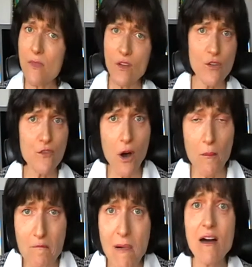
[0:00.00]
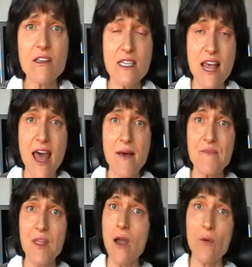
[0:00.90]
You've got Mars there,
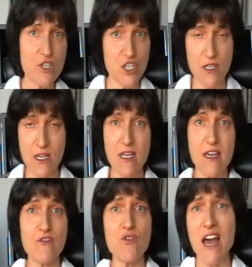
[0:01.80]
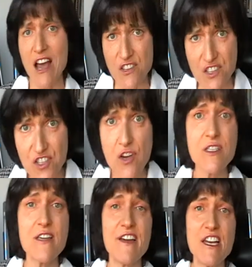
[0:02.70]
which is going to give you that
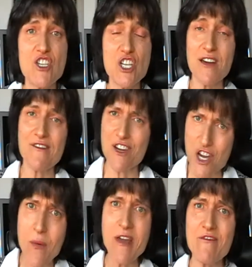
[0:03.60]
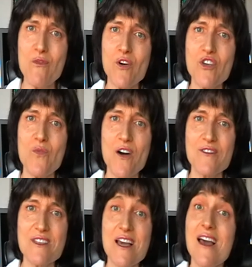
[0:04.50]
assertive energy of going for what you
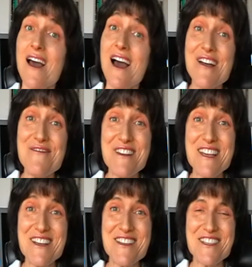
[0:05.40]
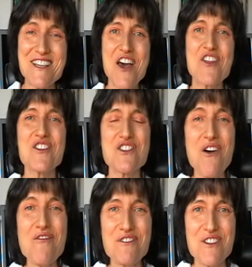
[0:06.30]
want. And Venus, the
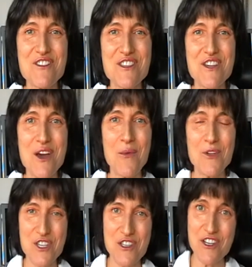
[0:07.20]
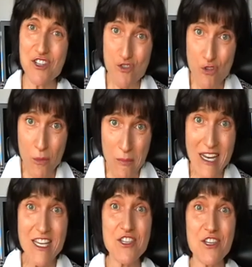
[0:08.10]
softness, which is going to draw
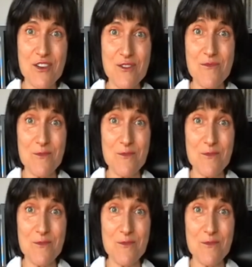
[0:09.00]
money to you,